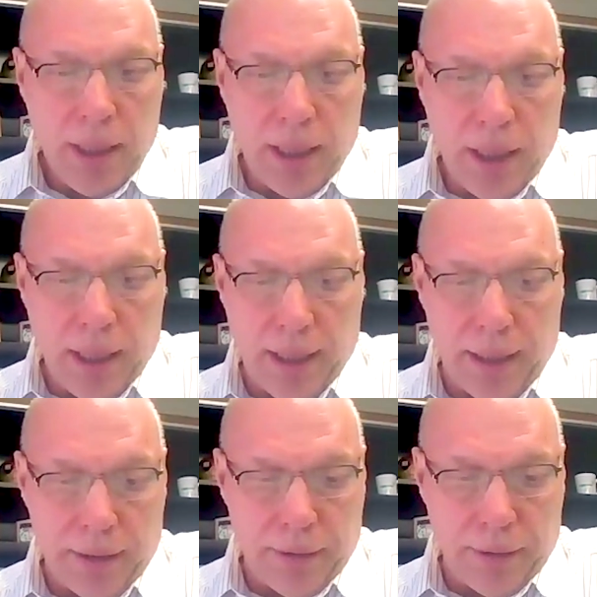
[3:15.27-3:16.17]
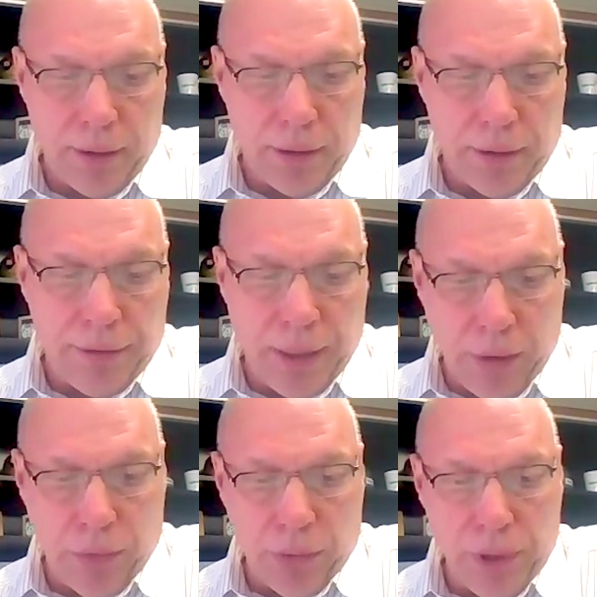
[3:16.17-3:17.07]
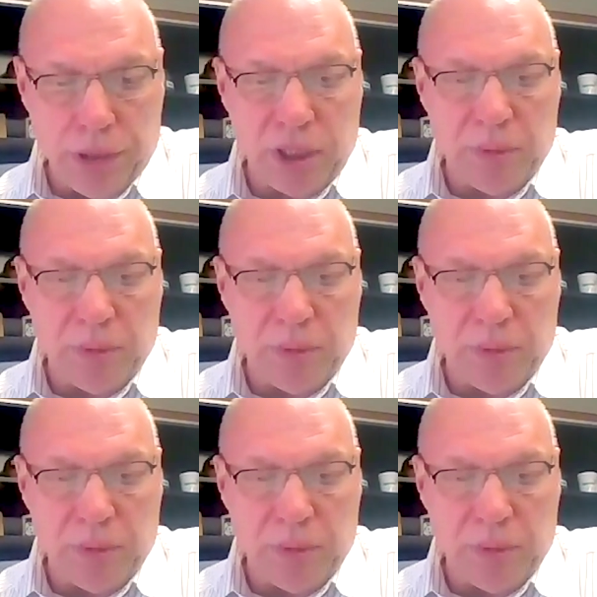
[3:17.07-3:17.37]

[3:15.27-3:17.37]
and they were originally